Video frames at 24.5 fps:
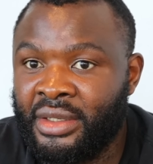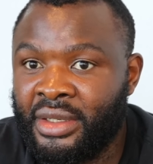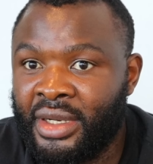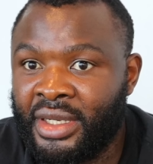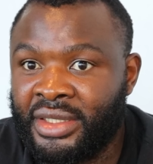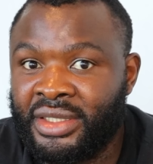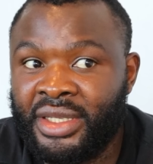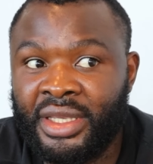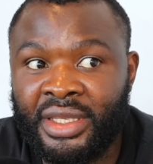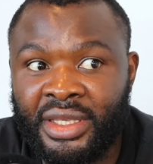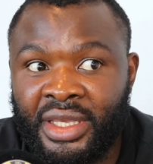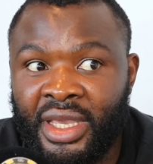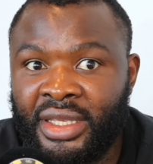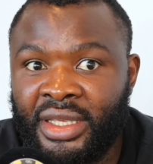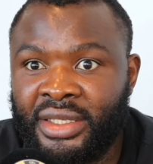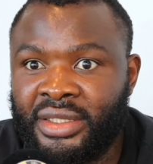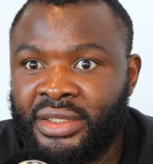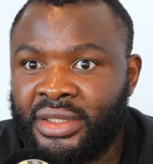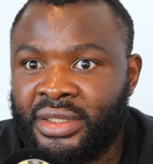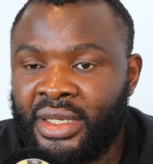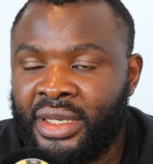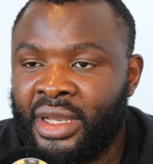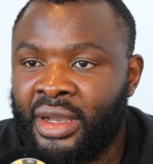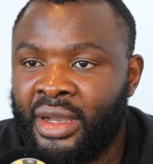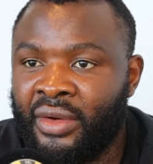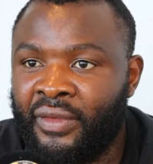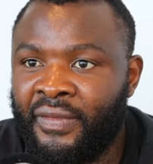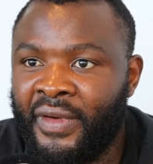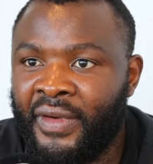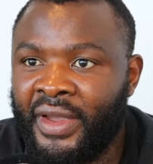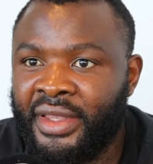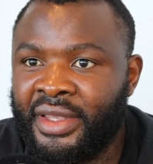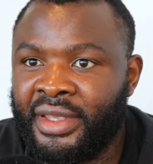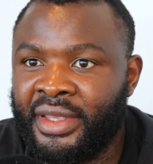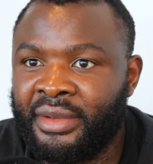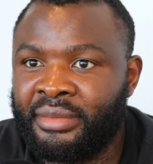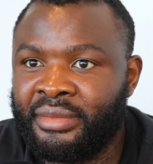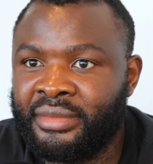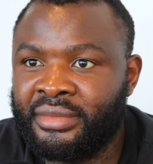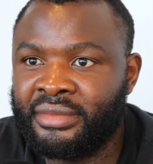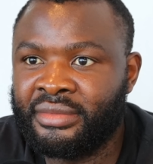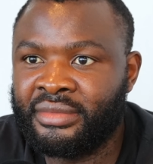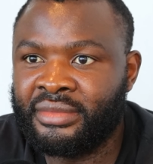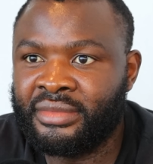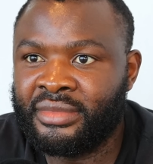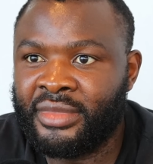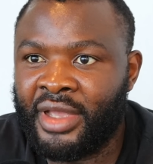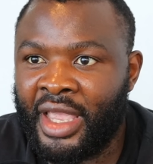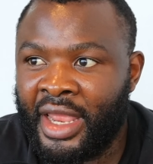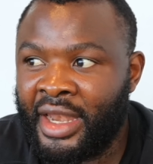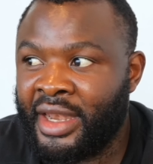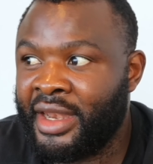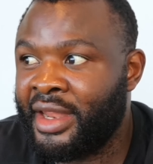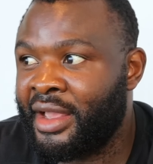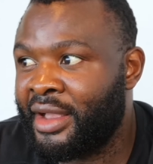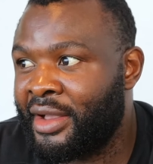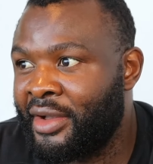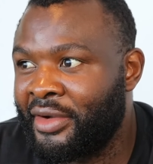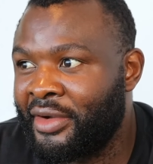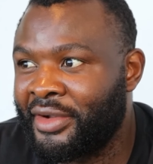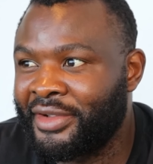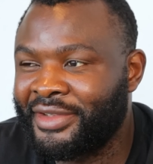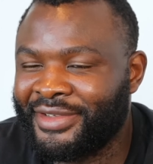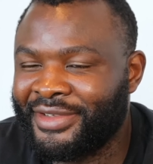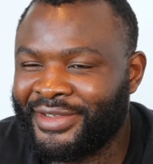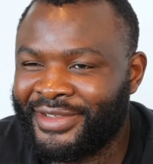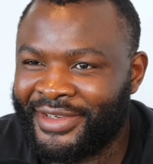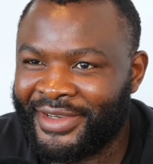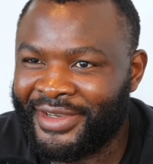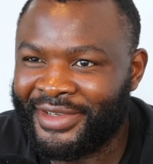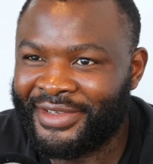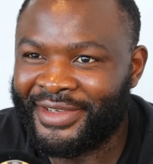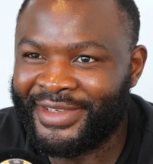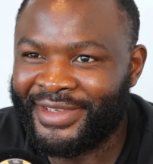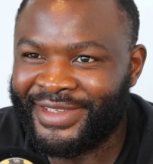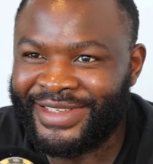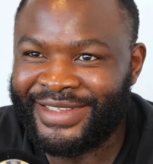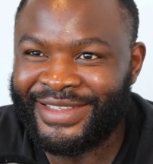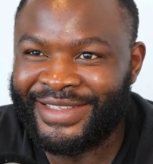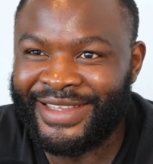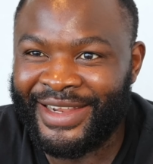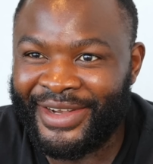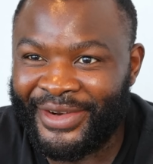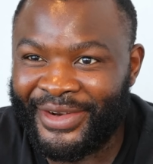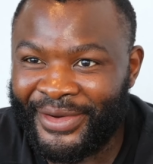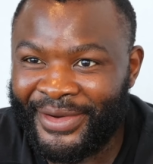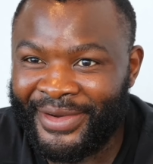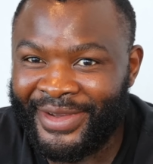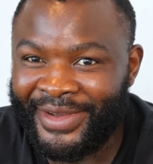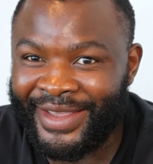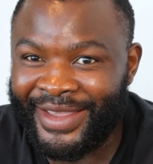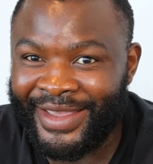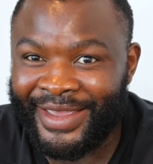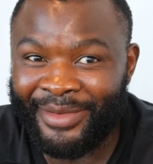I said, yes, I'll fight him. And they go to George Joyce and say, no.